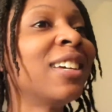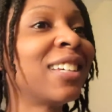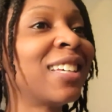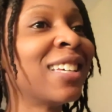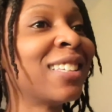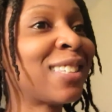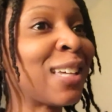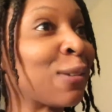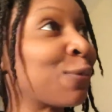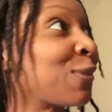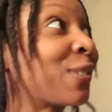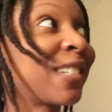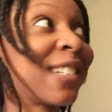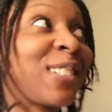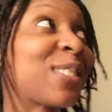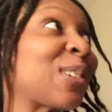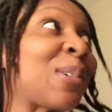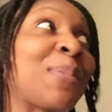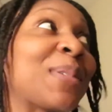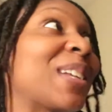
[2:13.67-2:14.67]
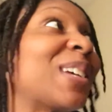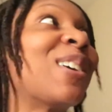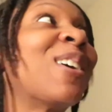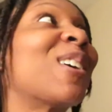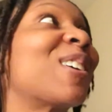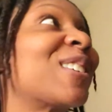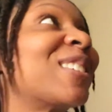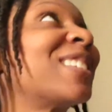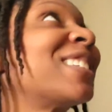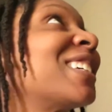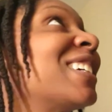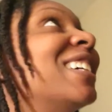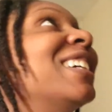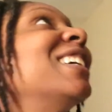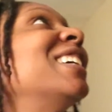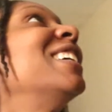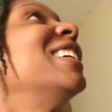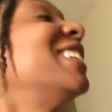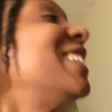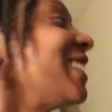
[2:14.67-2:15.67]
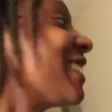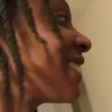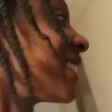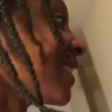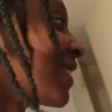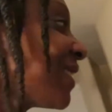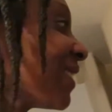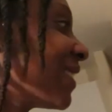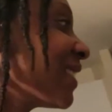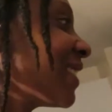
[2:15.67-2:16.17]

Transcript: because I rented so many cars. So